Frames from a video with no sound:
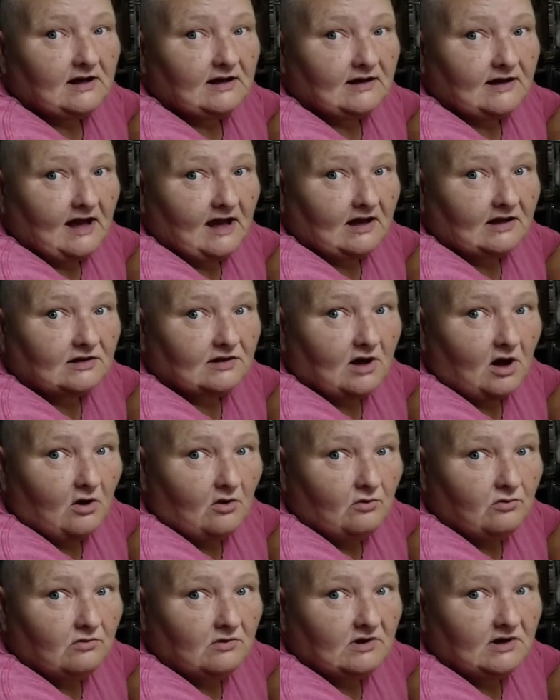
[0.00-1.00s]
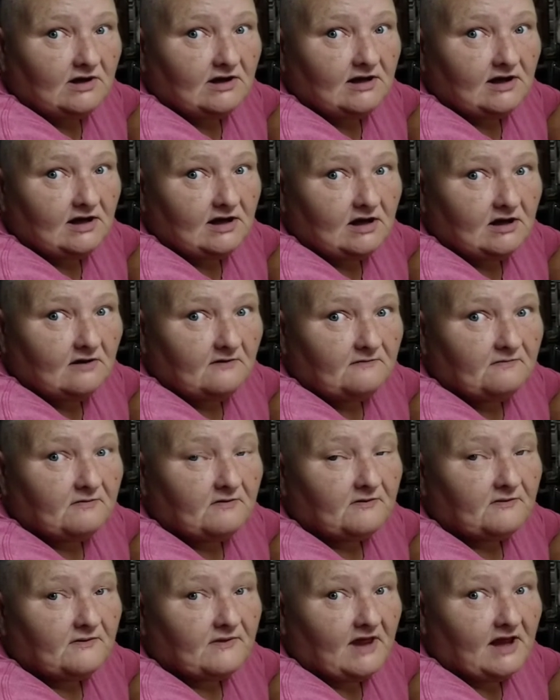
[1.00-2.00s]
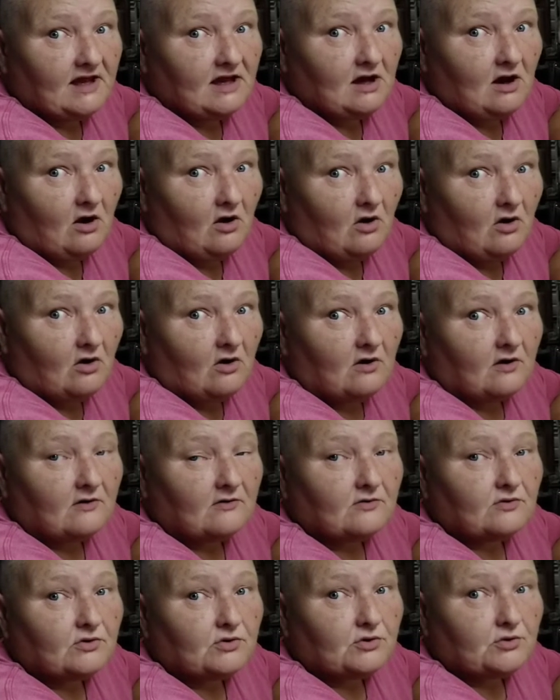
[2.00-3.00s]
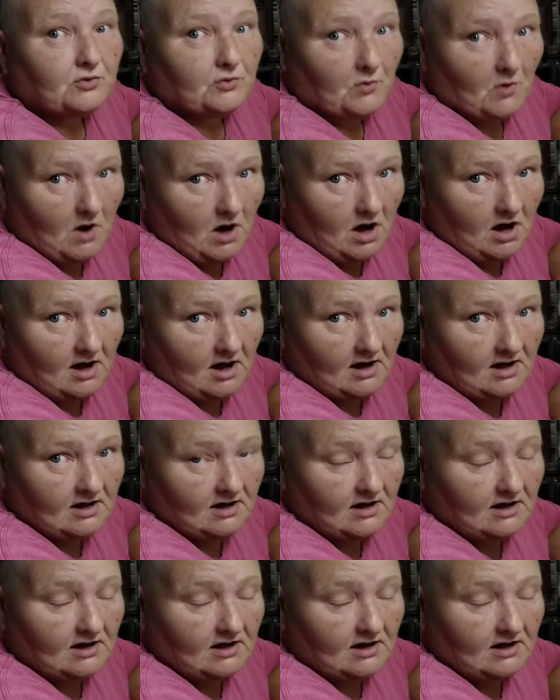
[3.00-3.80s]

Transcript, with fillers: That's only if they are dry.